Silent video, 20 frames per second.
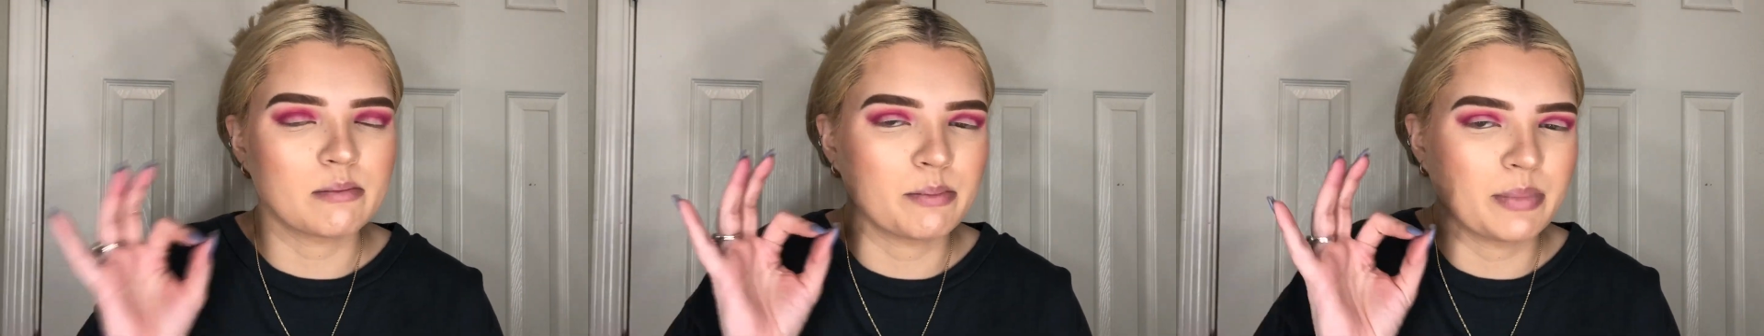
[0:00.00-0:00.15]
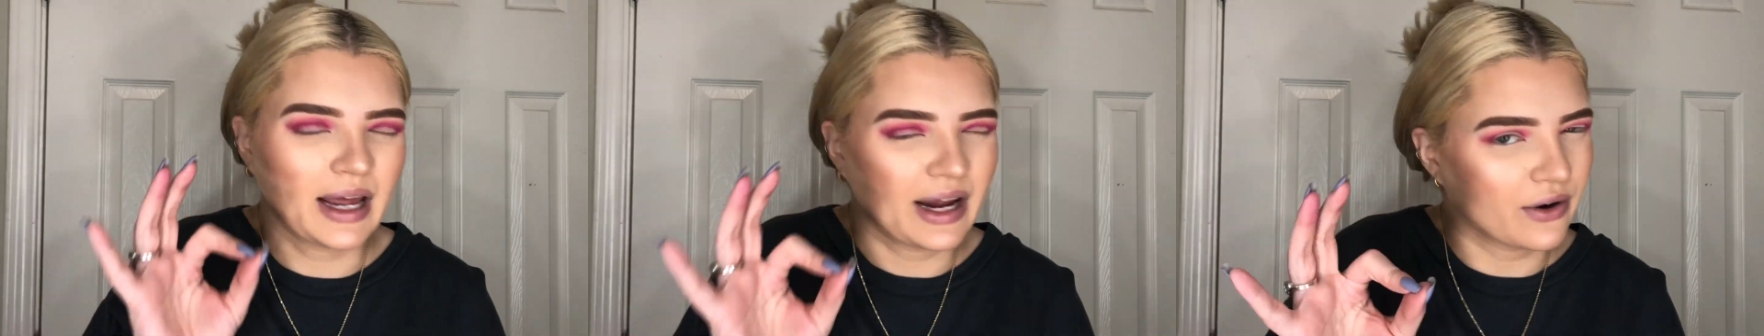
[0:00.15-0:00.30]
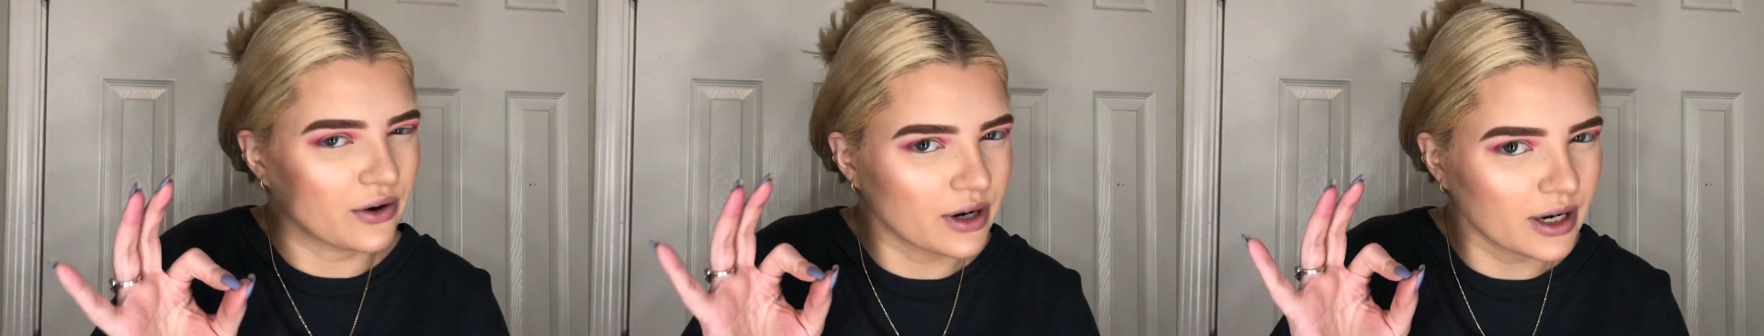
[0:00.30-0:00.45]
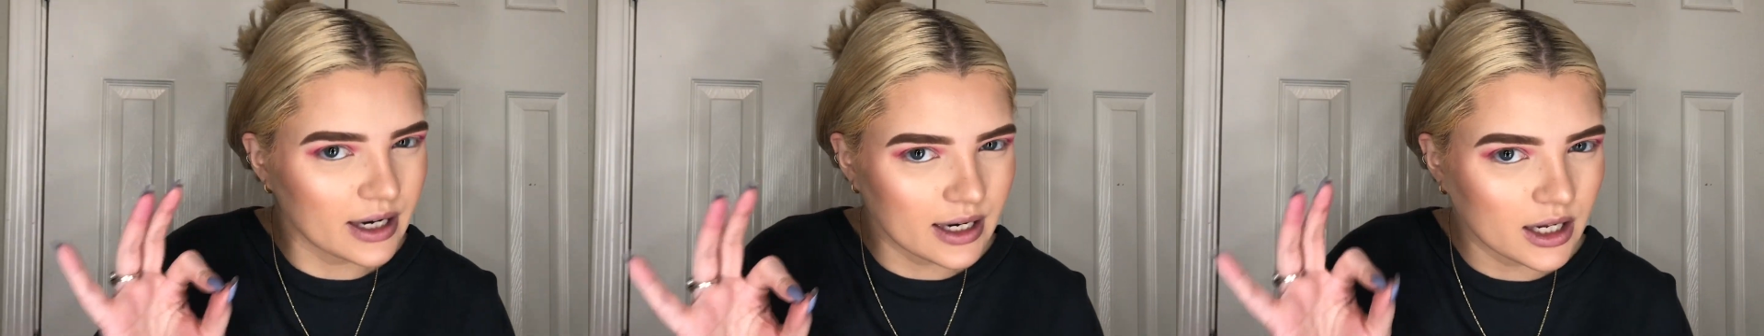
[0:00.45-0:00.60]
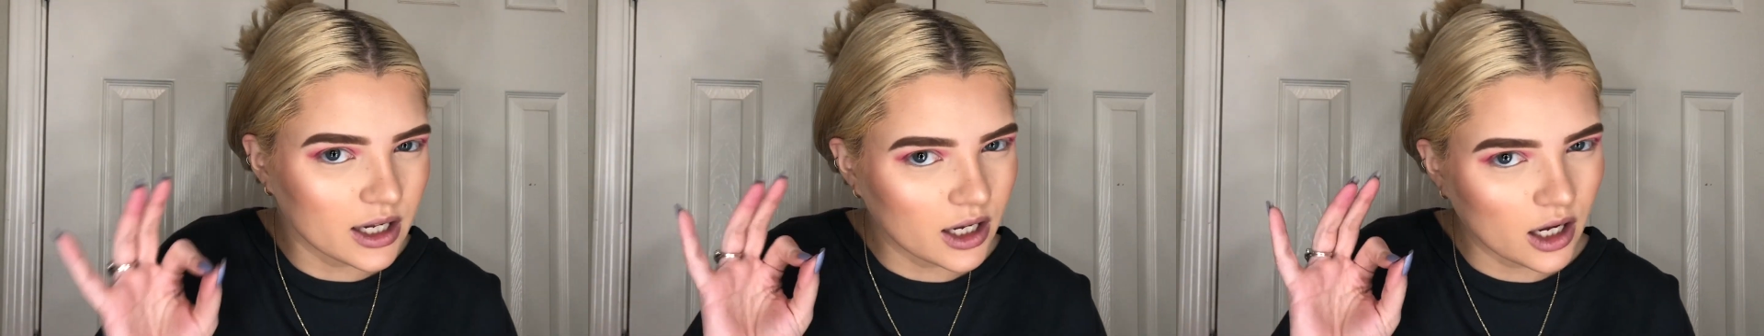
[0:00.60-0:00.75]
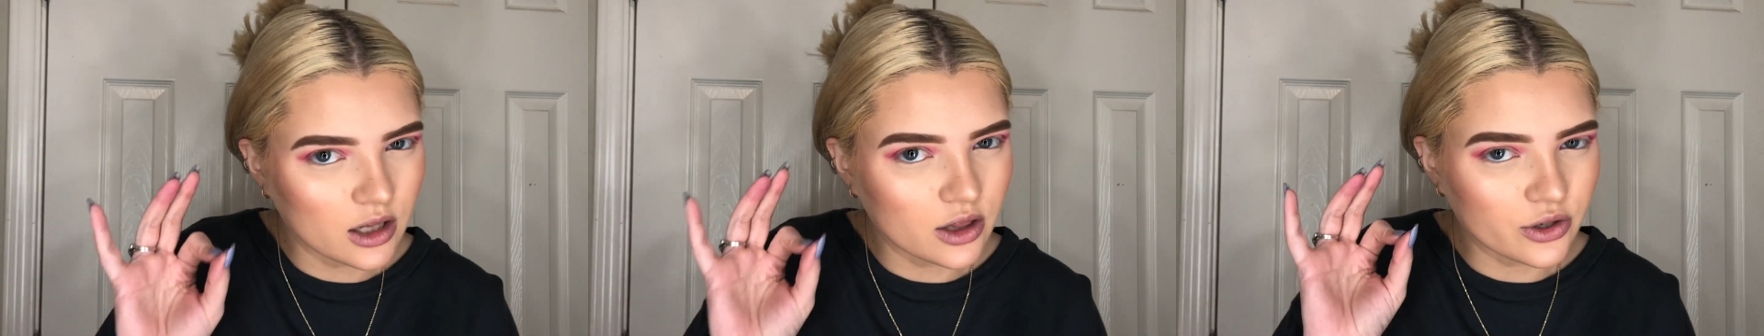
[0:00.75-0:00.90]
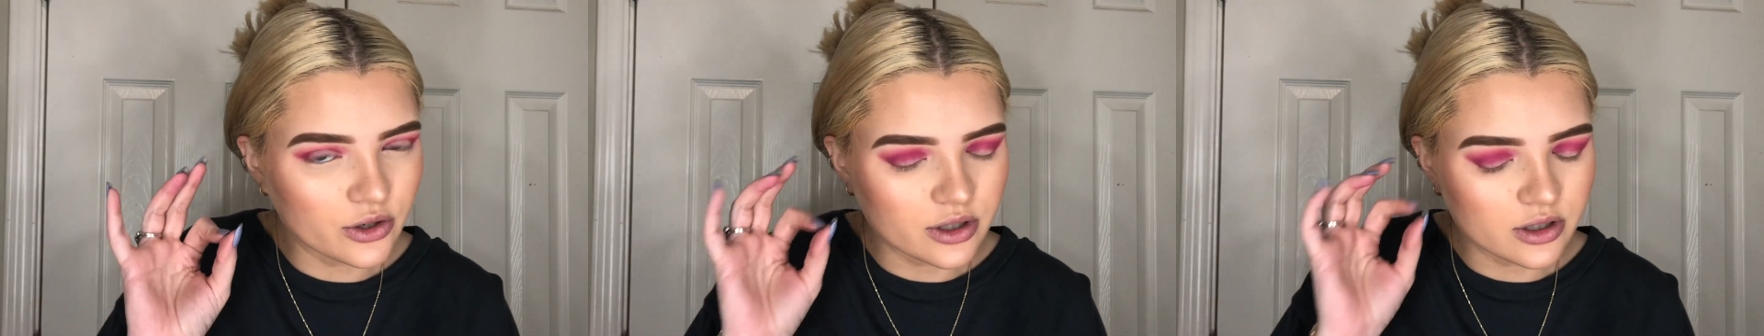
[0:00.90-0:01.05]
berry
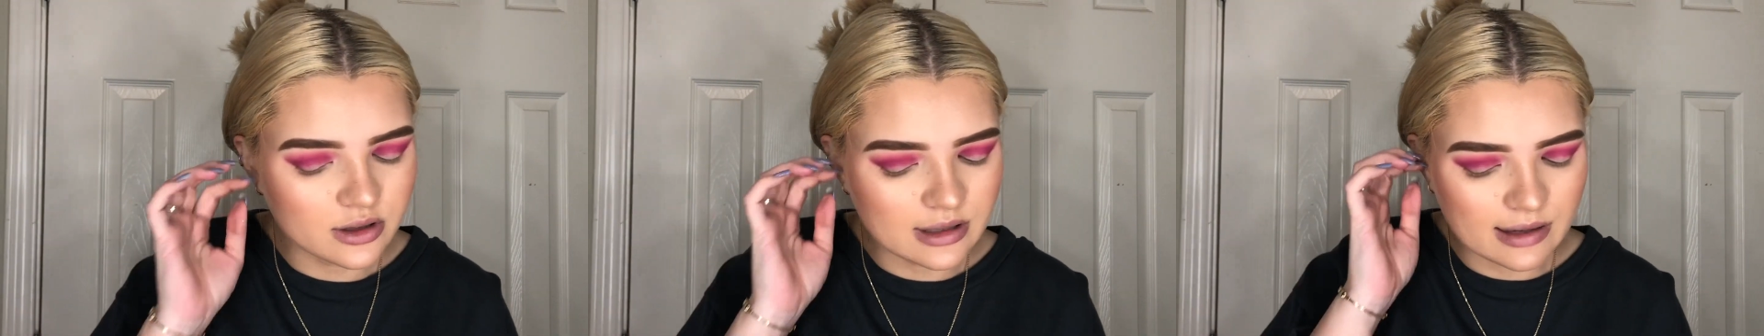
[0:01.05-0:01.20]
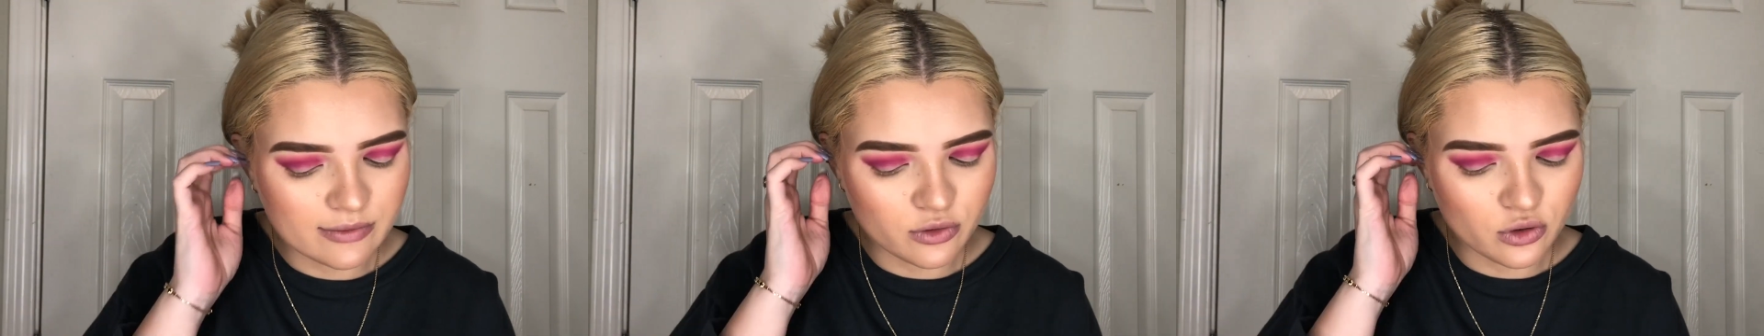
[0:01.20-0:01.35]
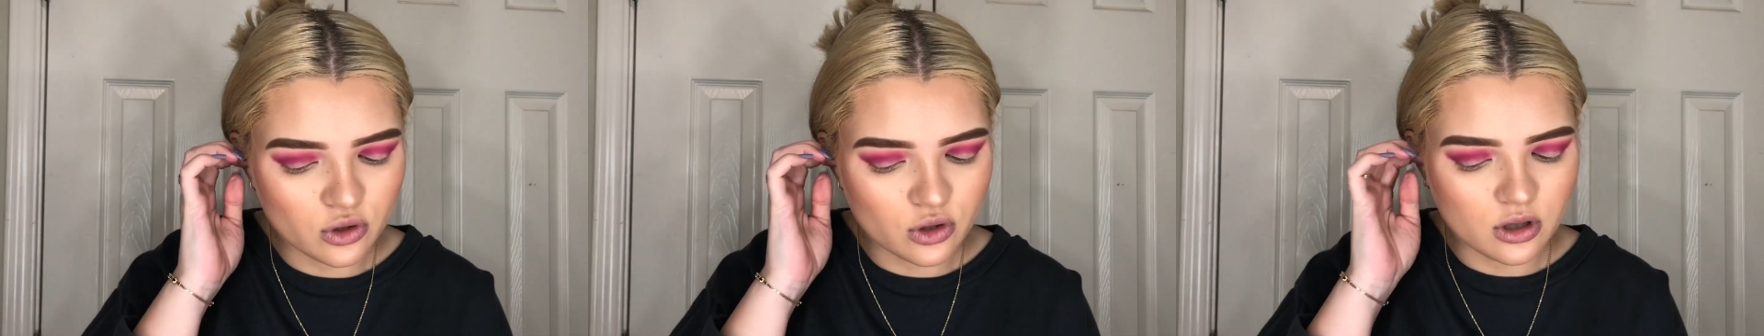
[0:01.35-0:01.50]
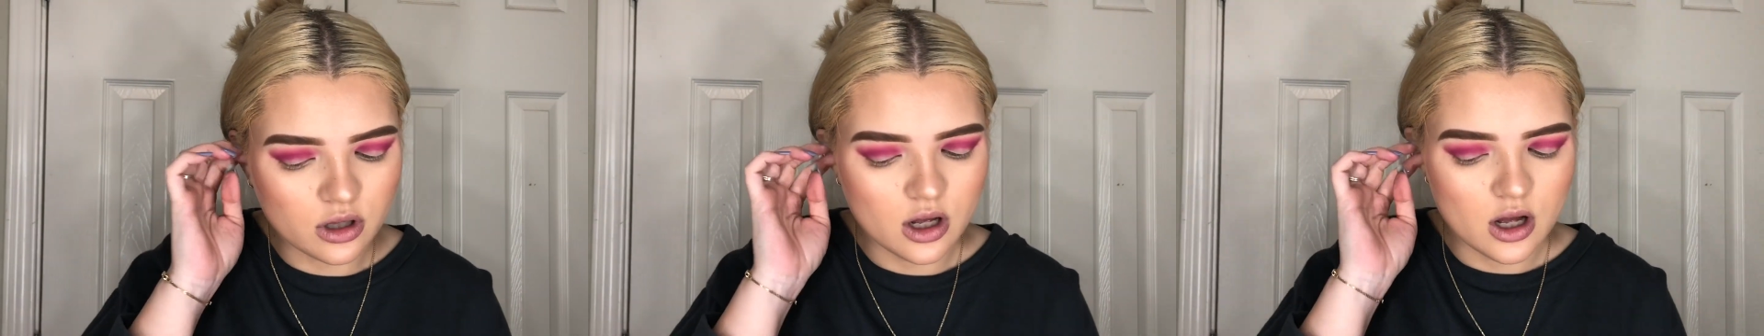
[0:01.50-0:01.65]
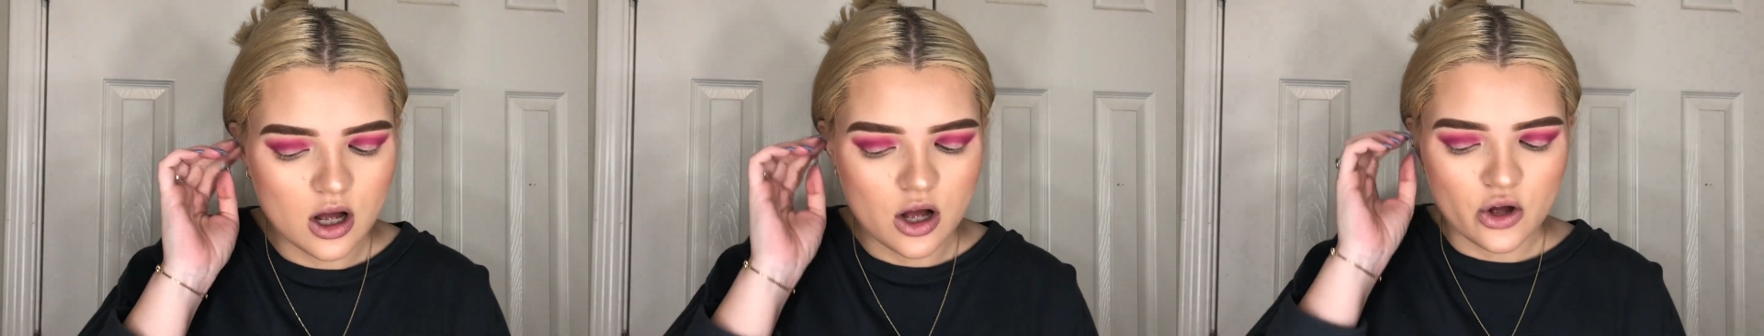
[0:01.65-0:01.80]
colored level.